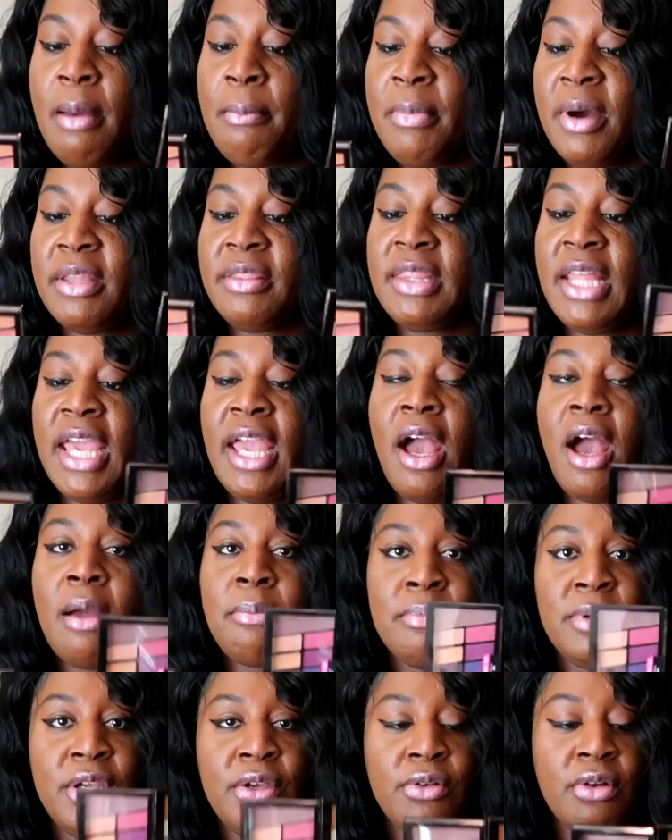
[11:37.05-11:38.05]
But they
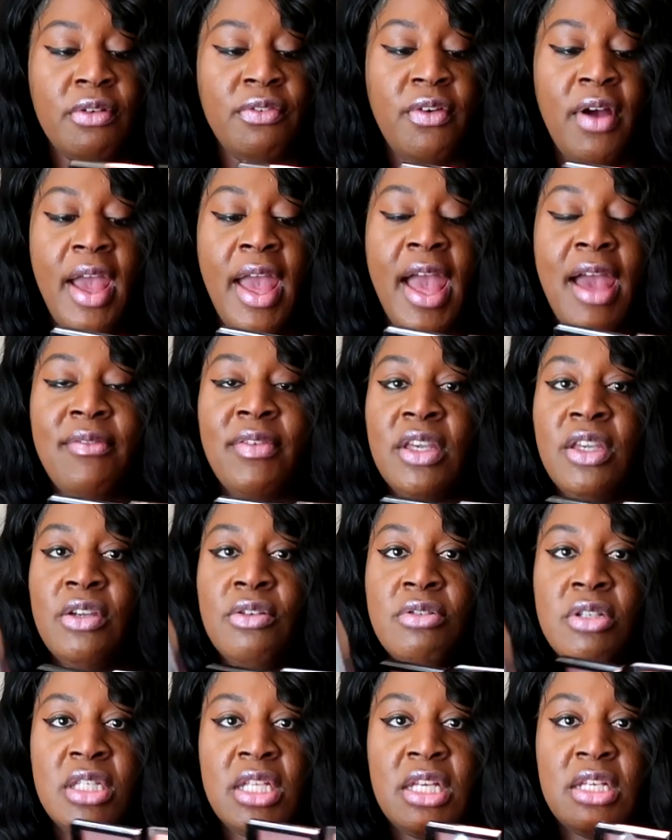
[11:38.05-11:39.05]
are beautiful. I haven't
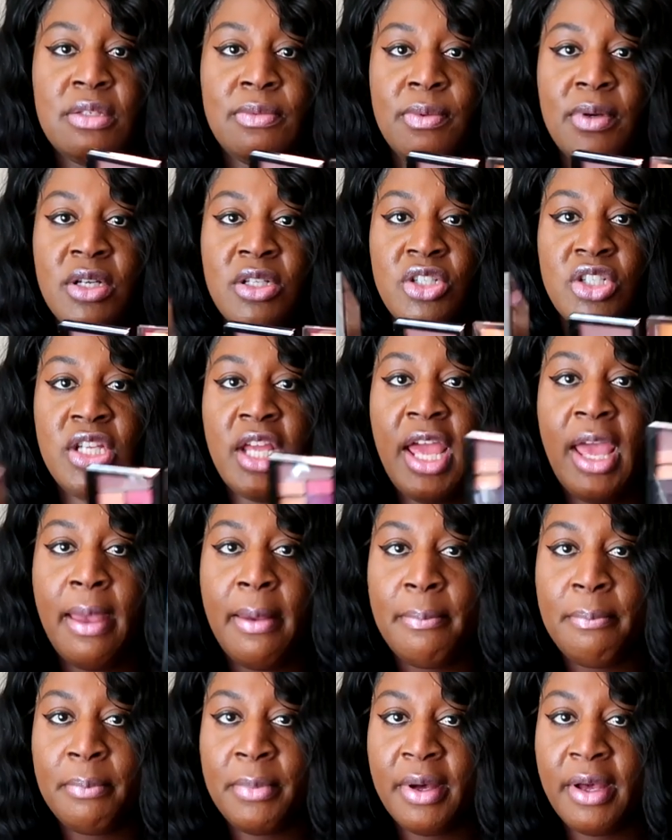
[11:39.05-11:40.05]
used these ones
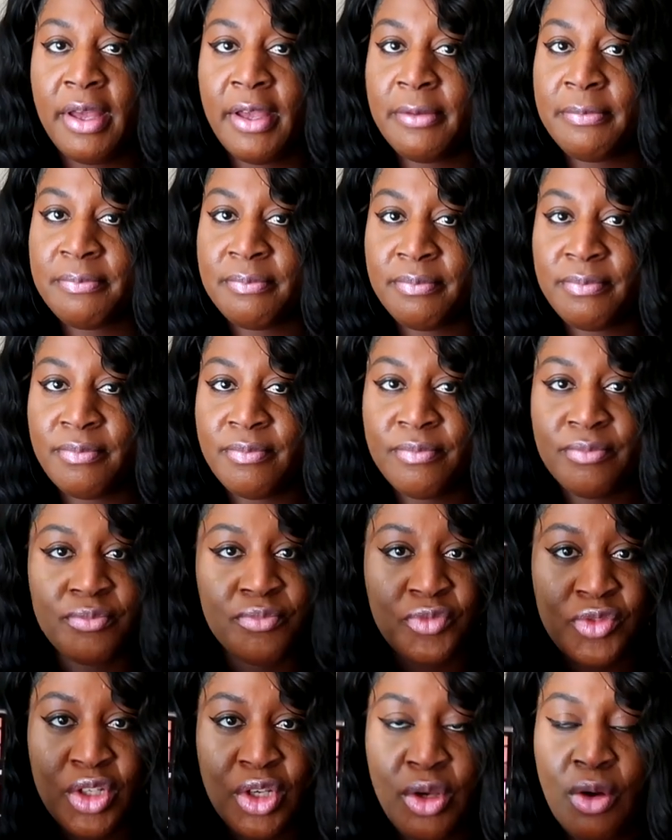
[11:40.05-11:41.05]
yet, but Mm,